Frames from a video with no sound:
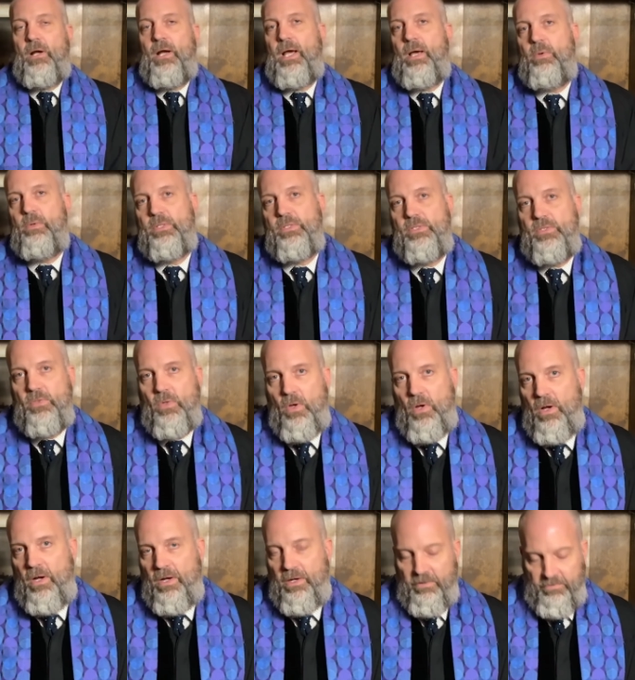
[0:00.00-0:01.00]
out a
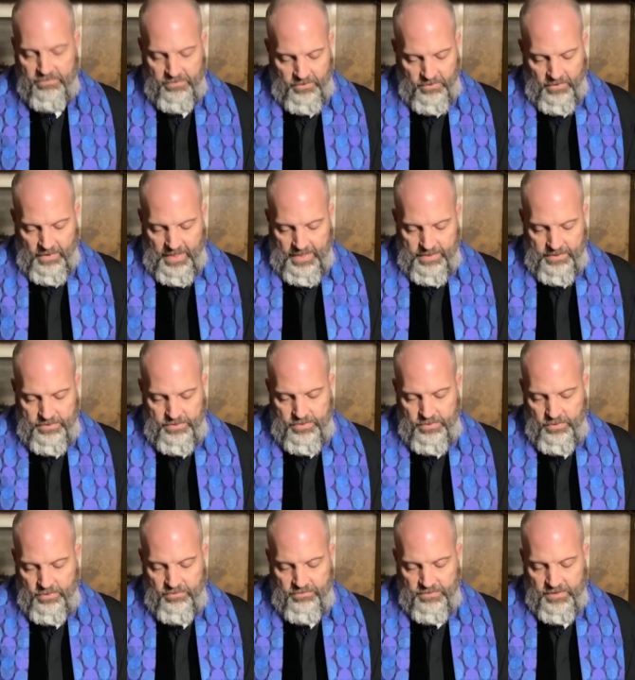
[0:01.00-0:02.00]
song of
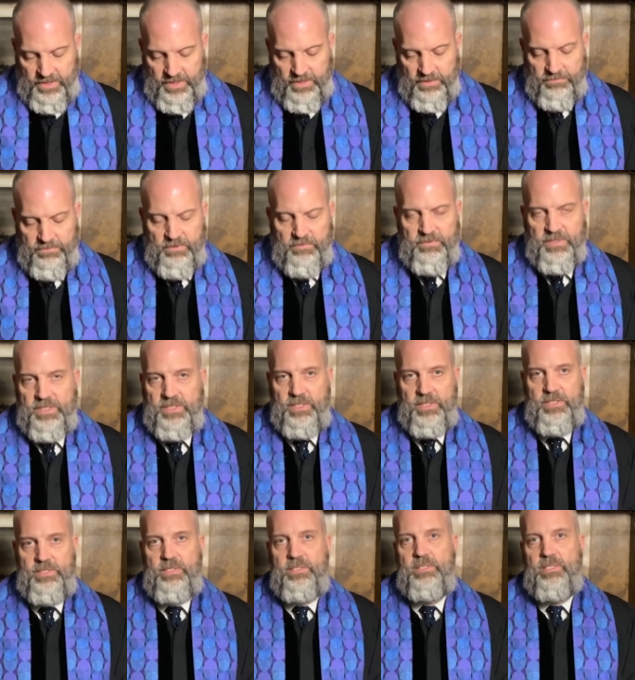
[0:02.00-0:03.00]
gratitude for the gift of
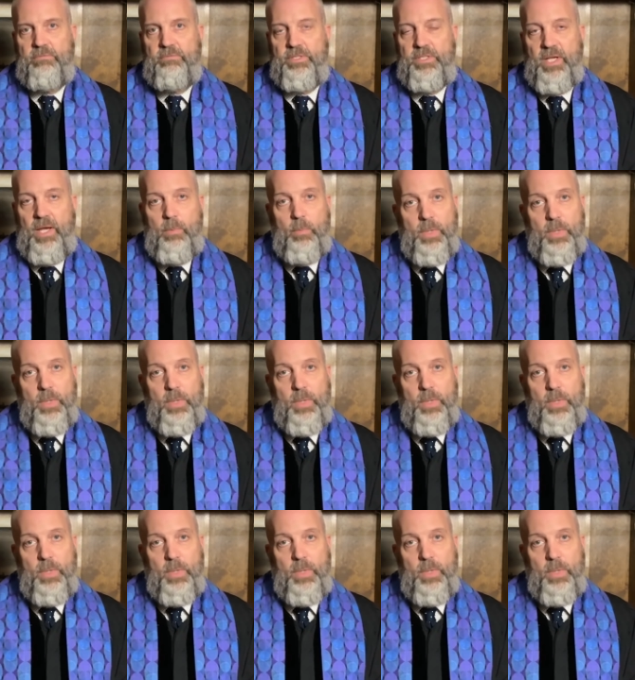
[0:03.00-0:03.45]
existence every time